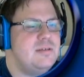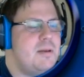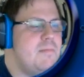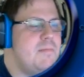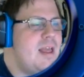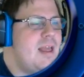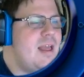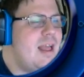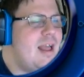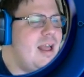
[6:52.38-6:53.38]
Yeah, but they didn't
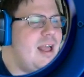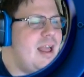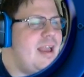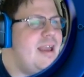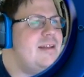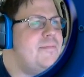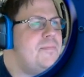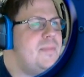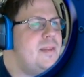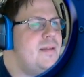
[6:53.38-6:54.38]
really add much. She
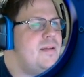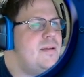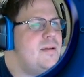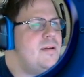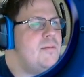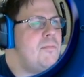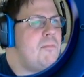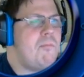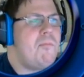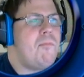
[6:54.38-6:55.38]
didn't see much different
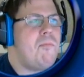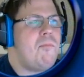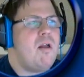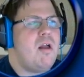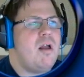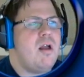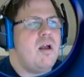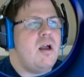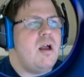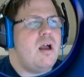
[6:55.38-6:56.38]
than the other two, did
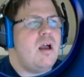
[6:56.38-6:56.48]
she?